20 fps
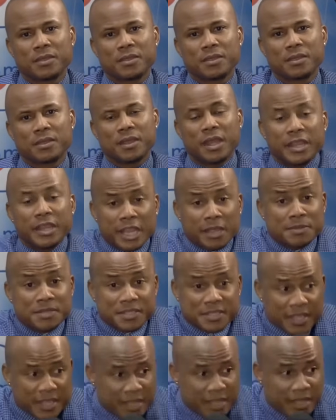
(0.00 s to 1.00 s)
And I'm
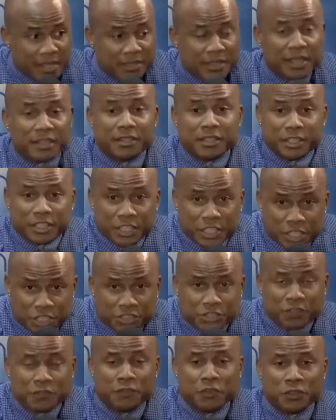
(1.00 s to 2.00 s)
saying that each
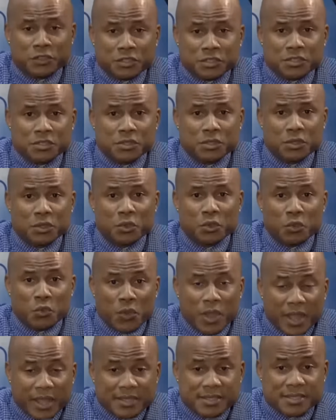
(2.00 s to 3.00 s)
of us who
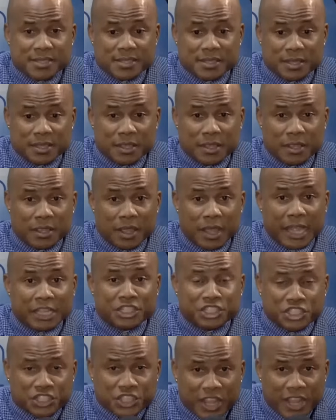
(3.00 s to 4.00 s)
has a
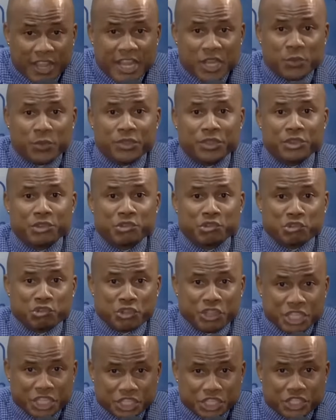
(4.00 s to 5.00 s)
child within
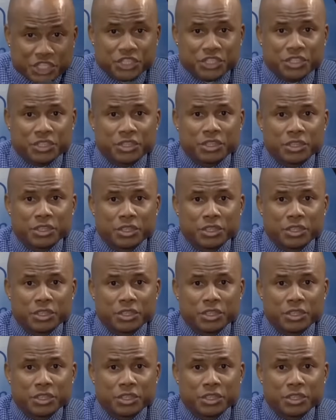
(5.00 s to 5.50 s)
reach